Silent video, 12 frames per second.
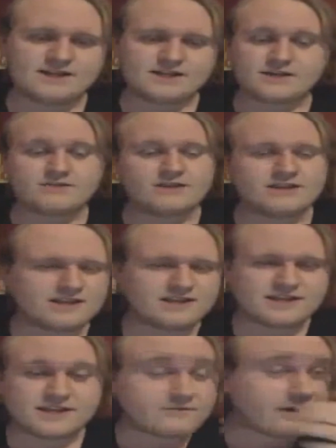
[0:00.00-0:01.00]
So let's
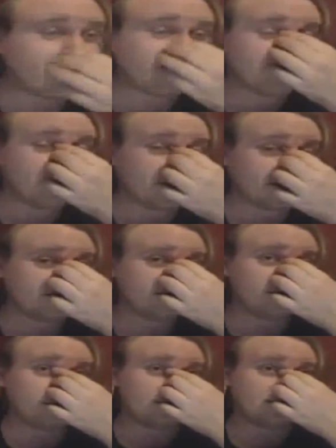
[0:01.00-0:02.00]
just get right the fuck to
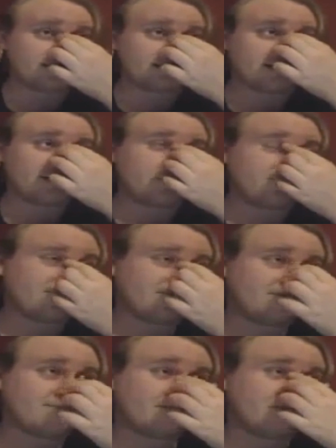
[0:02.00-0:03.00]
it, because,
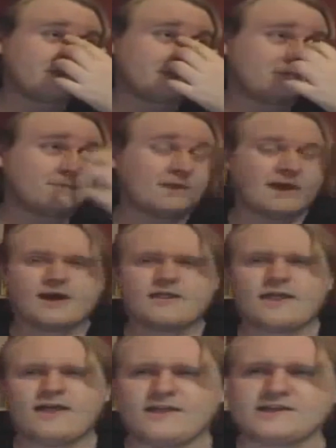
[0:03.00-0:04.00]
yeah,
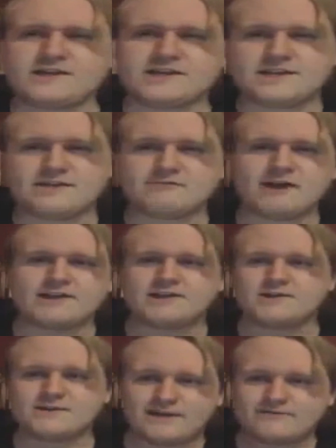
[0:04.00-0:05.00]
let's just get right
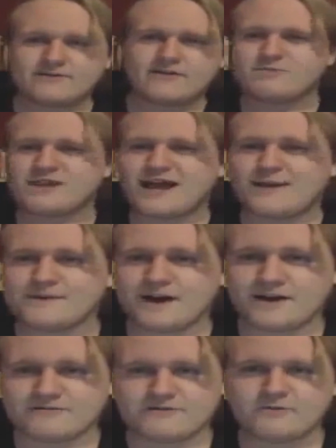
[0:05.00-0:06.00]
to it after I blabbed
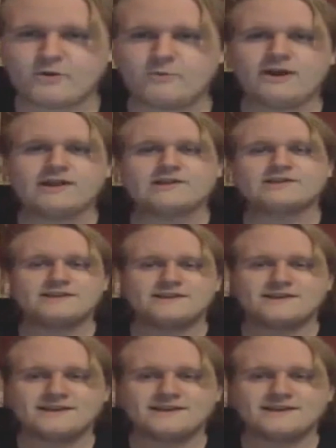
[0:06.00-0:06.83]
on for 4 minutes.